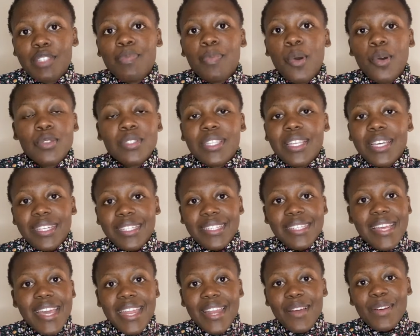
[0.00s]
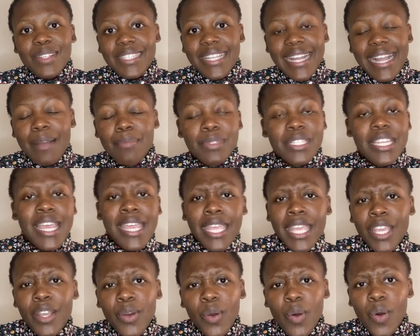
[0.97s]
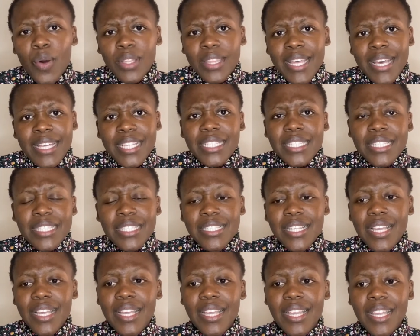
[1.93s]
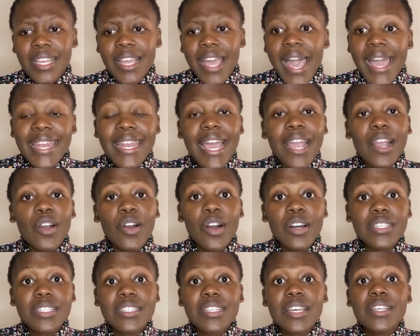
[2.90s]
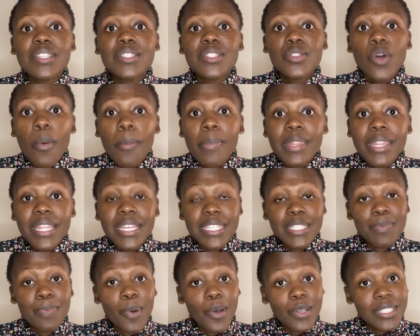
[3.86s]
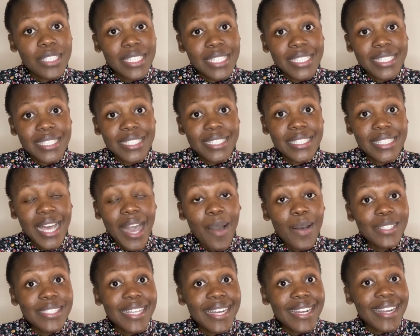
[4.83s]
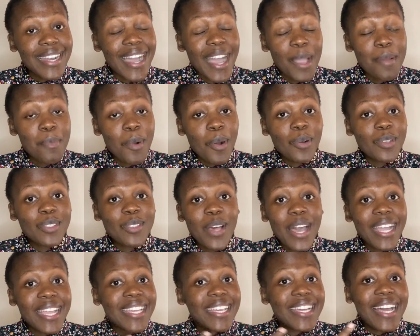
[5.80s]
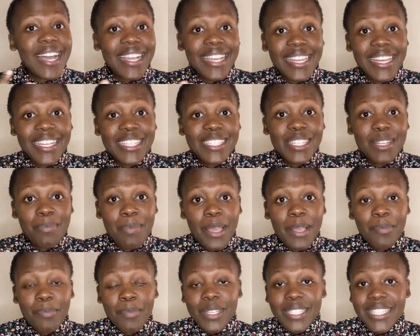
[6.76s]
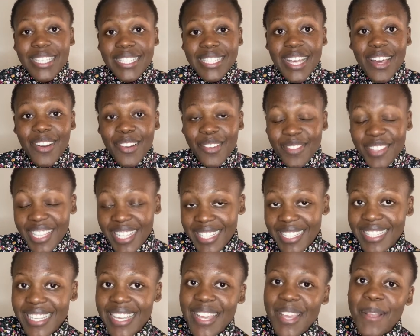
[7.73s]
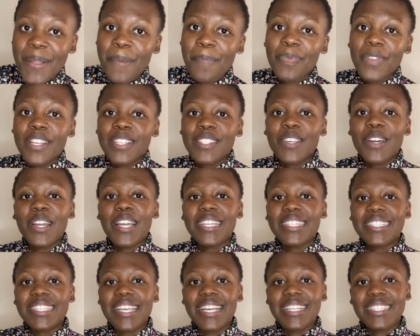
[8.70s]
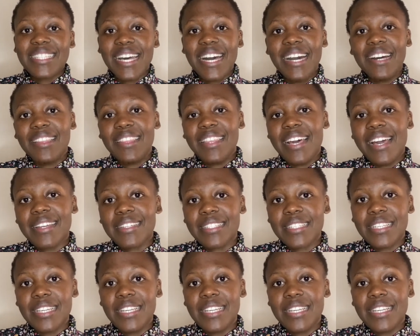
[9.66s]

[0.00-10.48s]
posted, and I was like, I'm taking orders. And I got so many responses. I was like, hi, boss, so I can actually make business out of this. So it turns out that